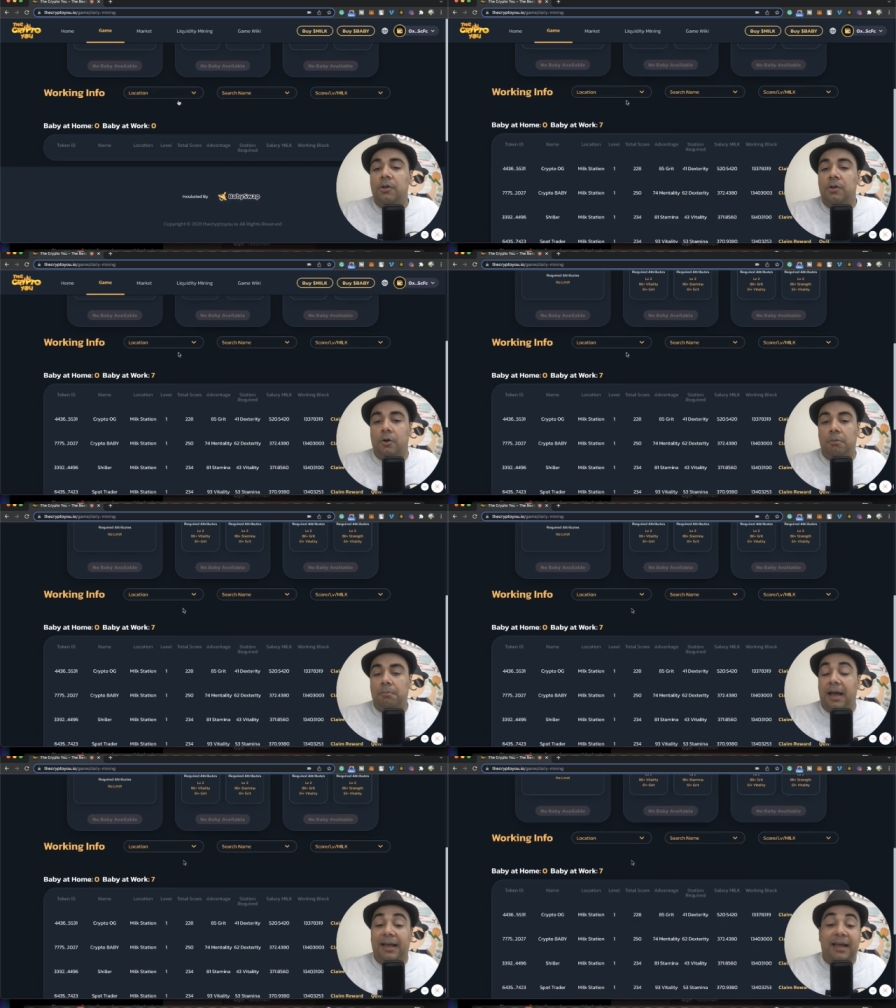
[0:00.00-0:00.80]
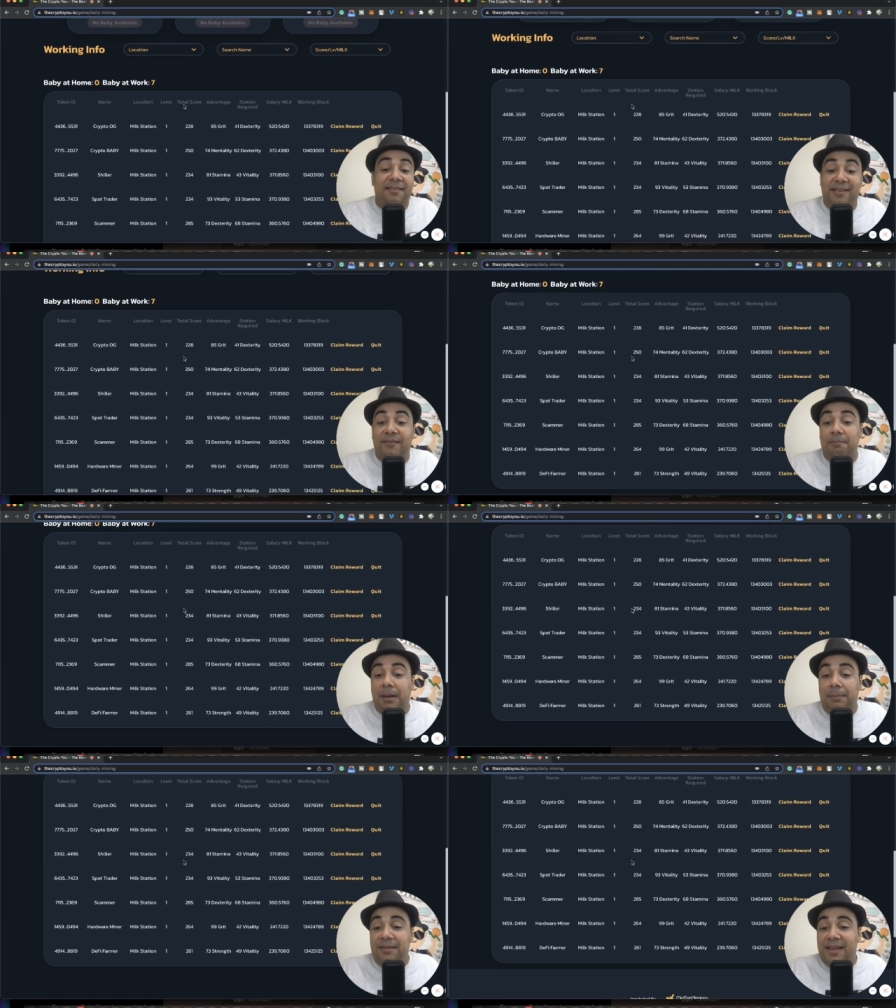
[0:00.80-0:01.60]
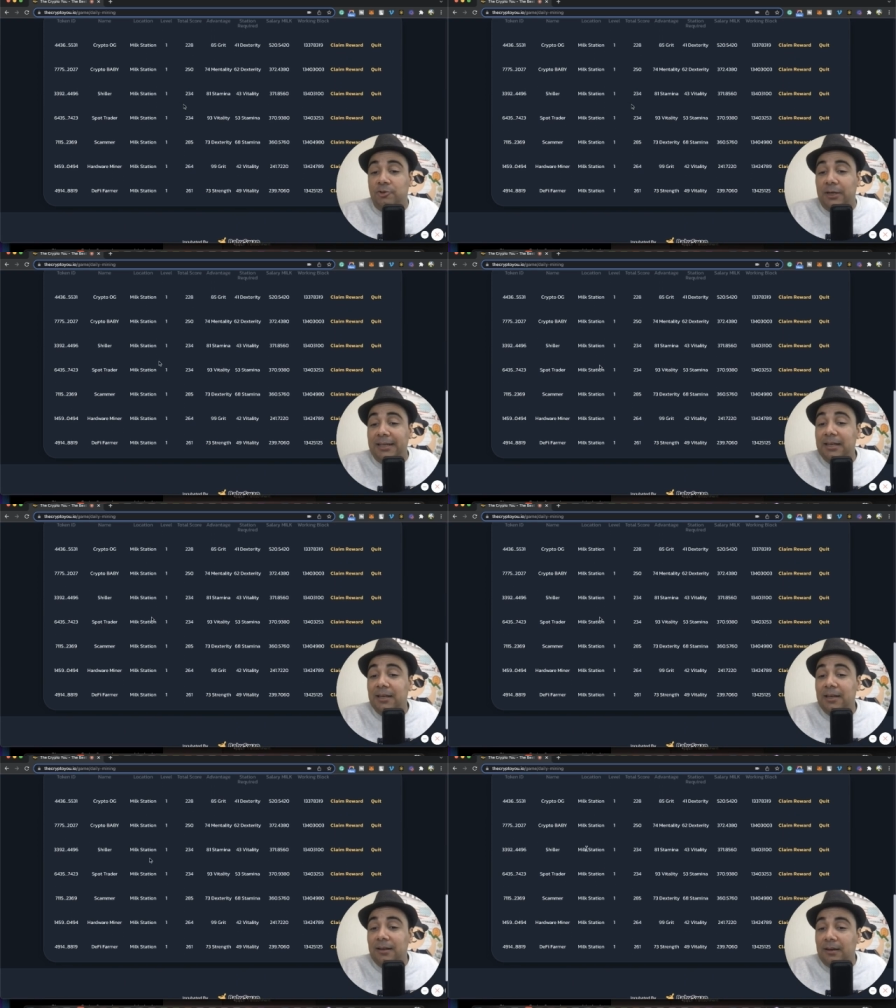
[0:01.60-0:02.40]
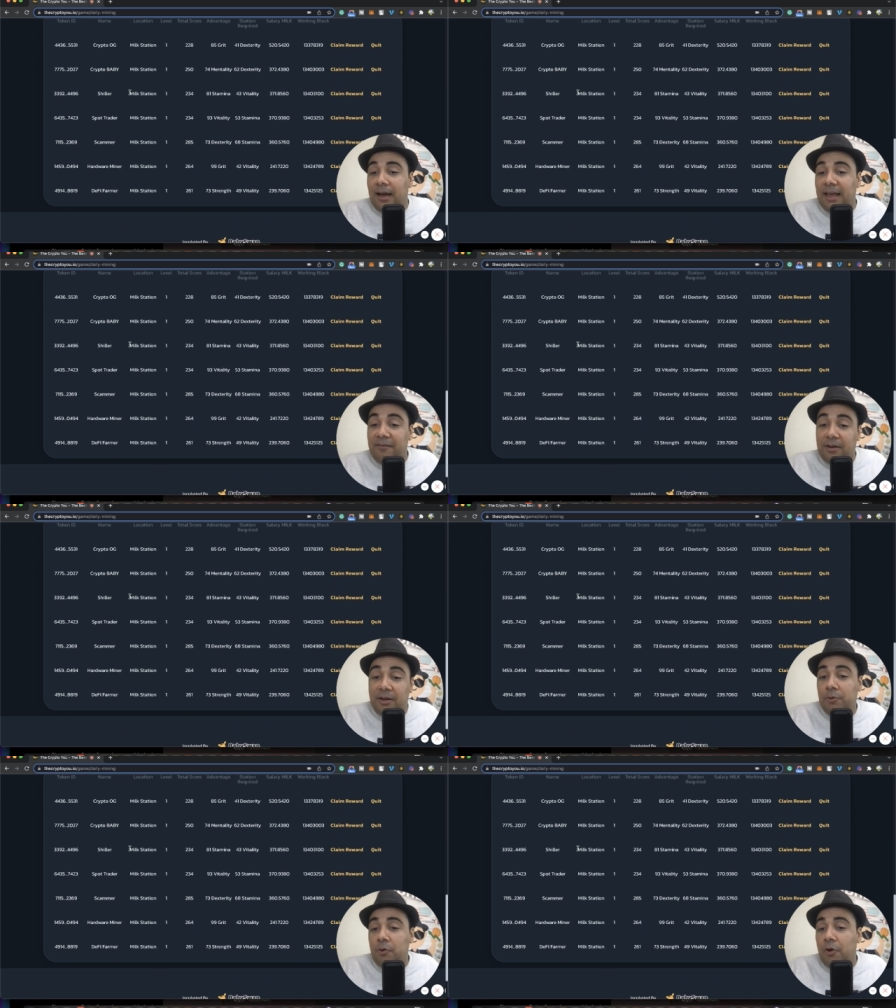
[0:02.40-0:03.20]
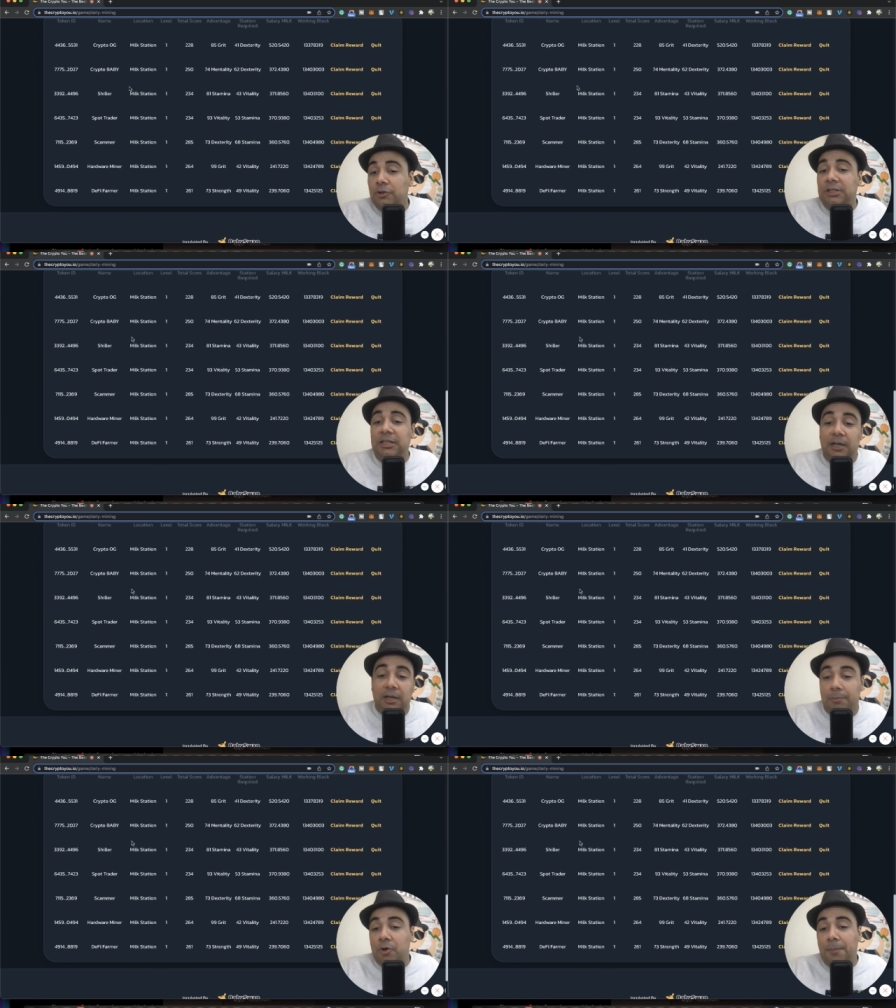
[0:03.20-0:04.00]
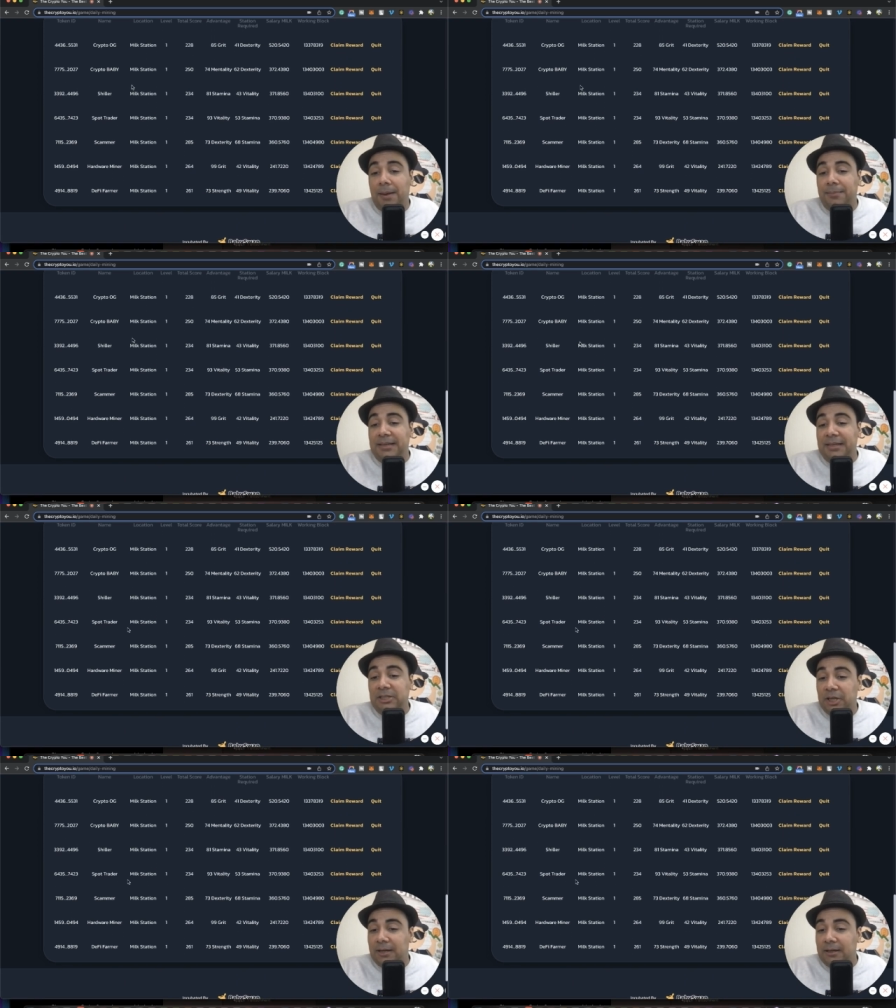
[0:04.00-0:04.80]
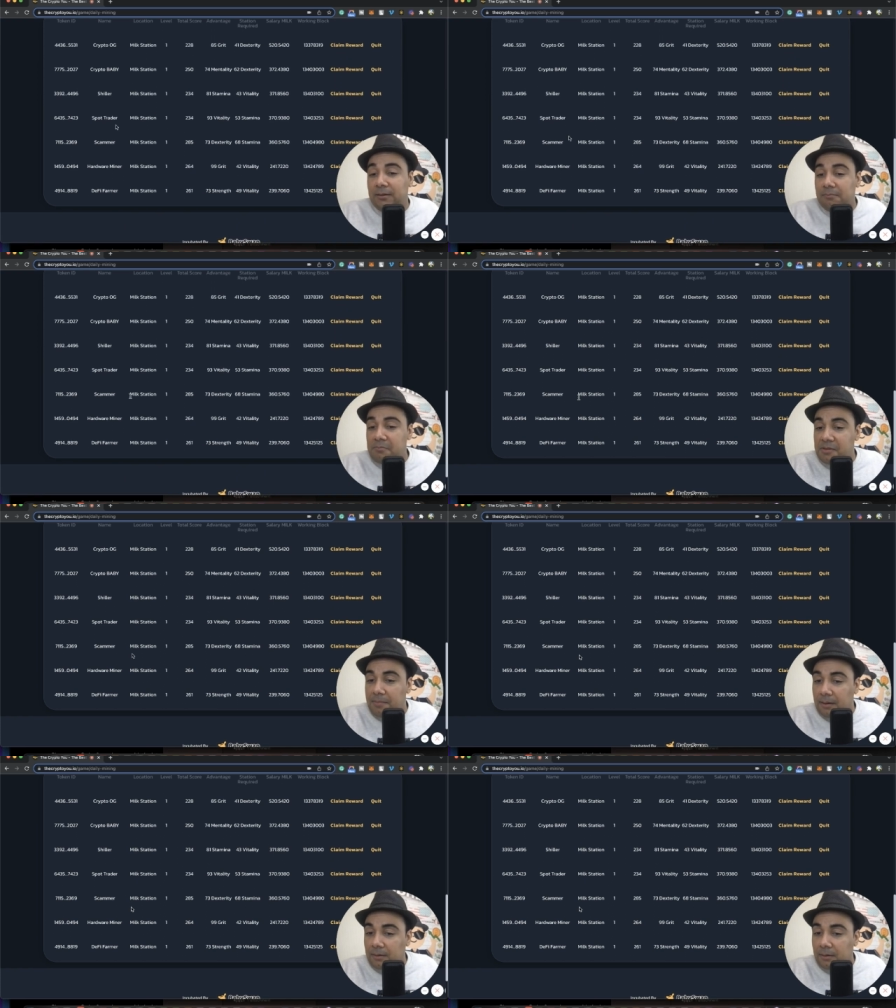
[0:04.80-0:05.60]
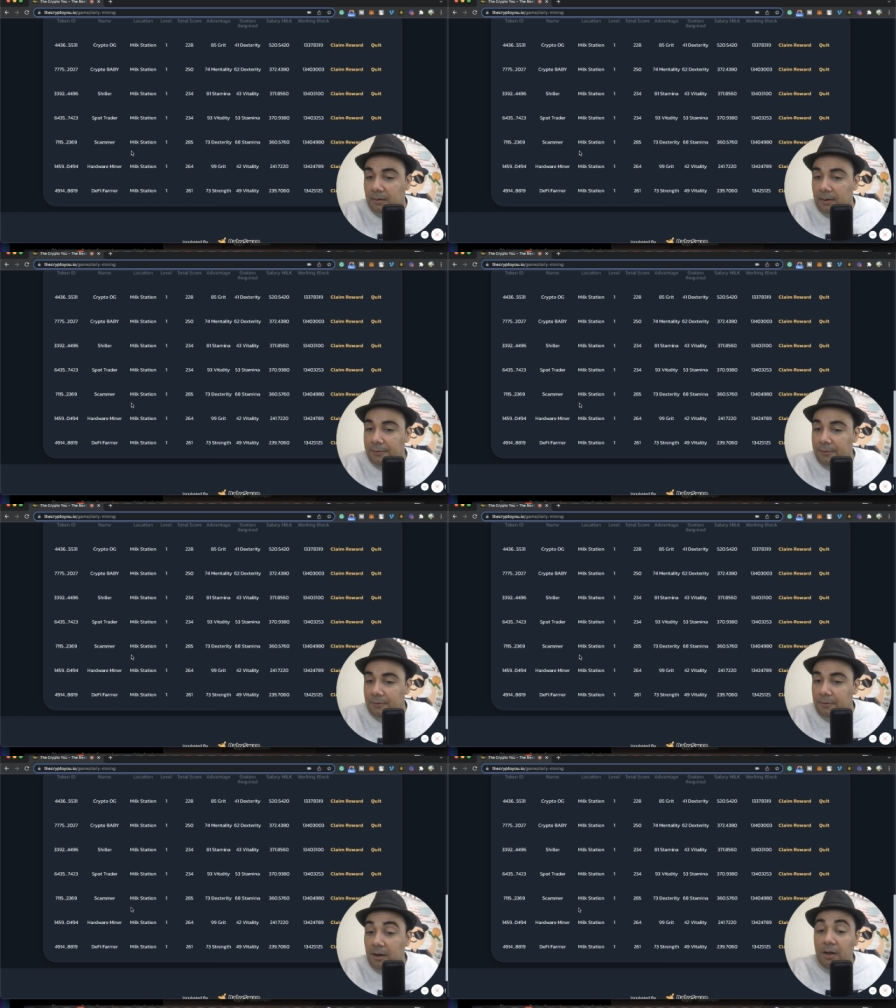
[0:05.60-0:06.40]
So I got seven babies actually. I have Crypto O G, Crypto Baby, Shiller, Spot Trader.